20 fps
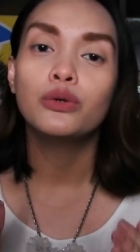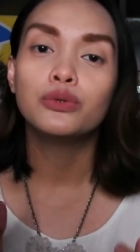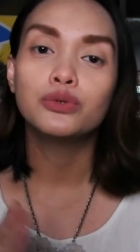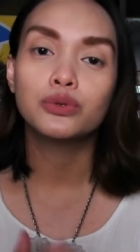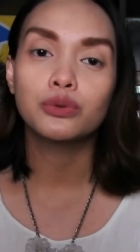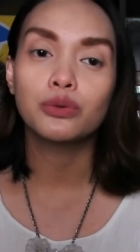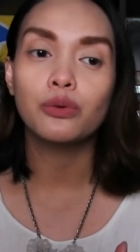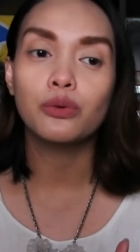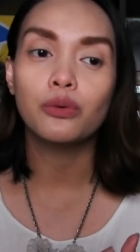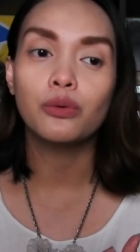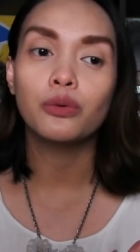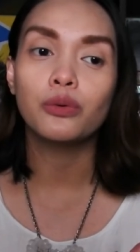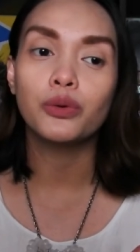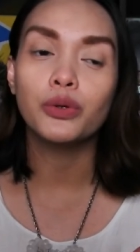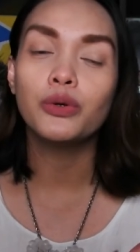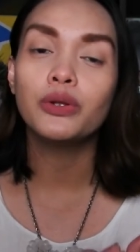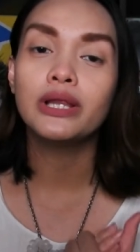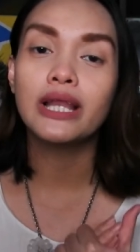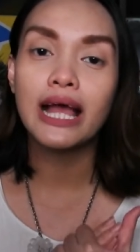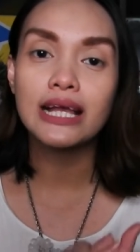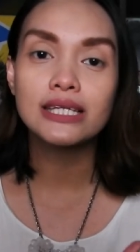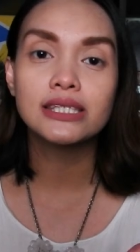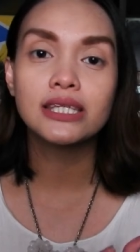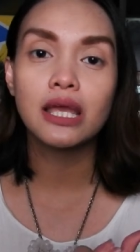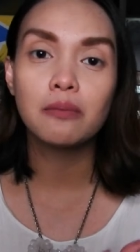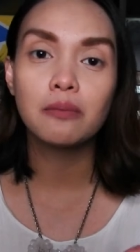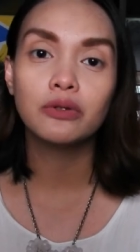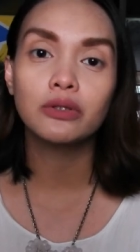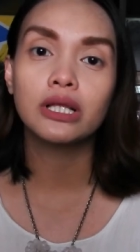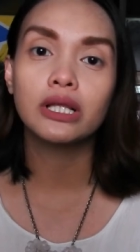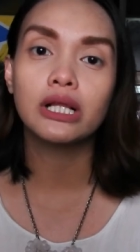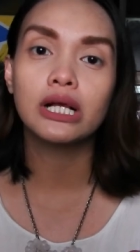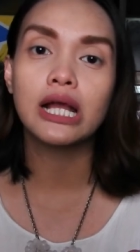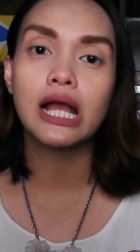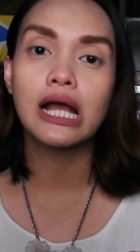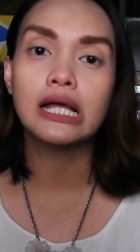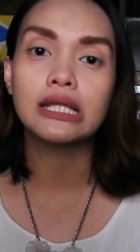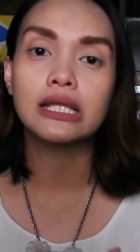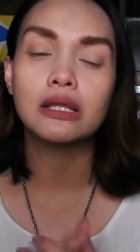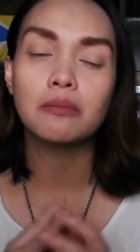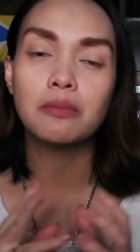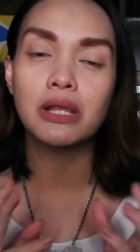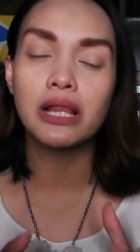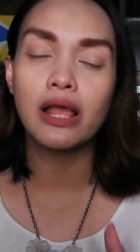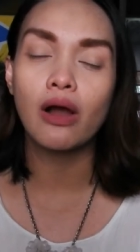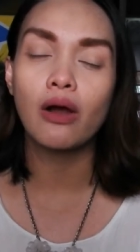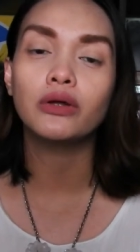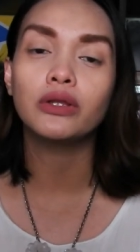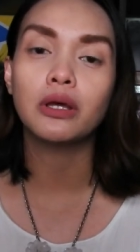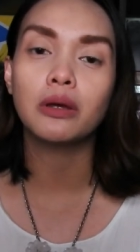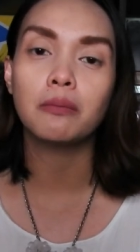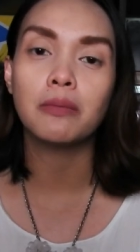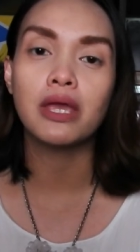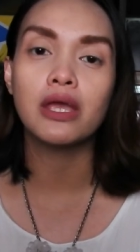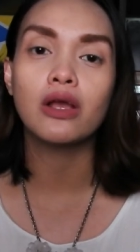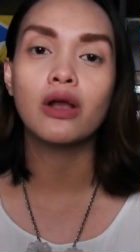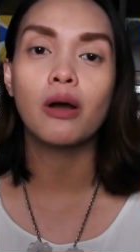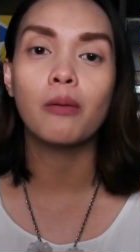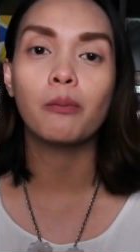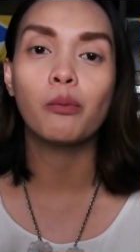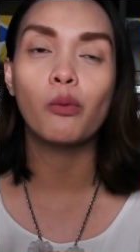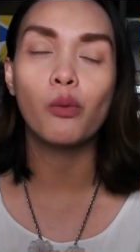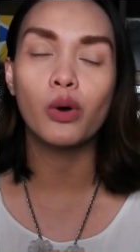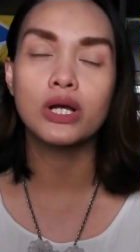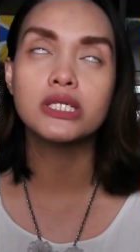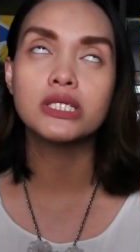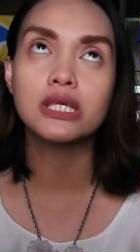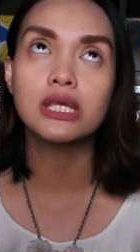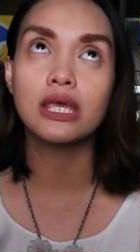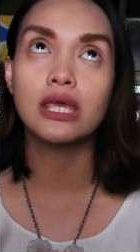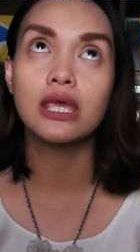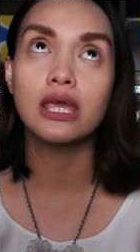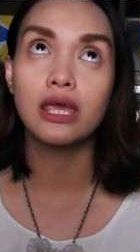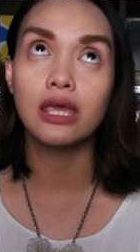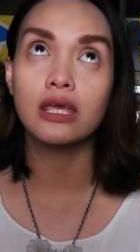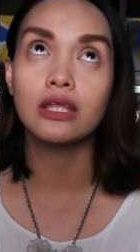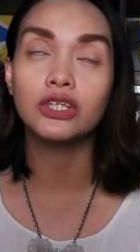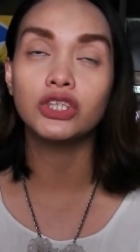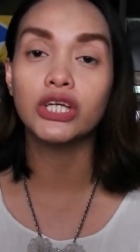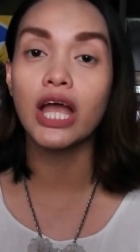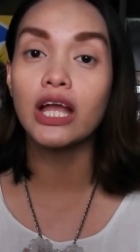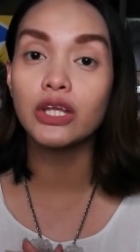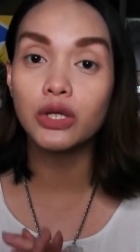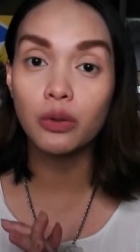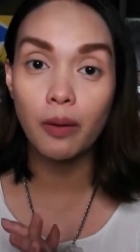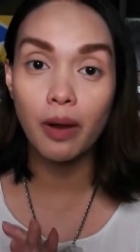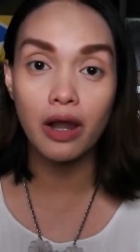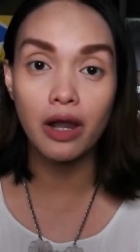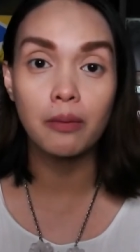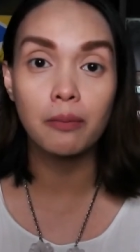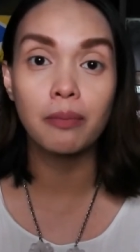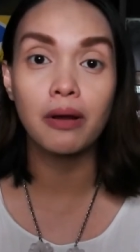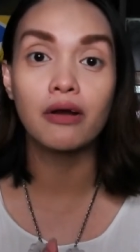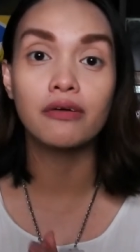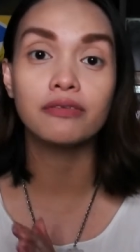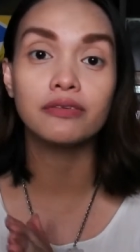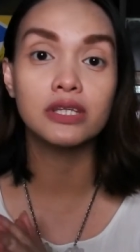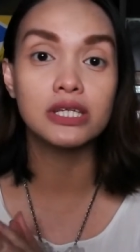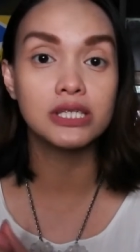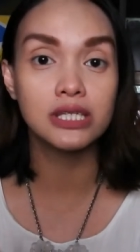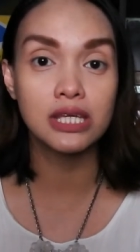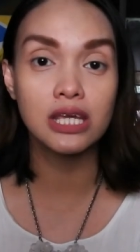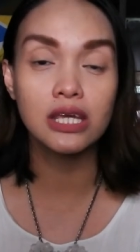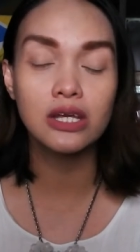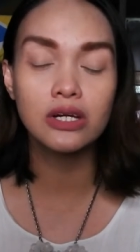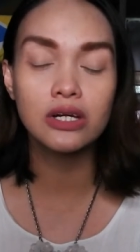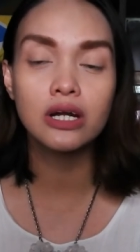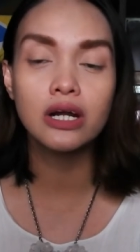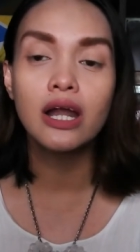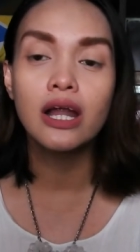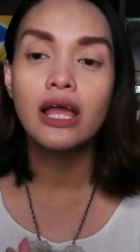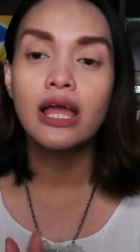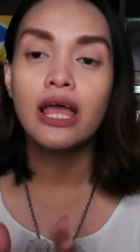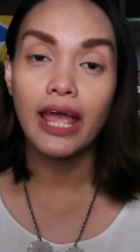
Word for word: So yung last time ko talaga na namili ako ng makeup was in January pa of this year,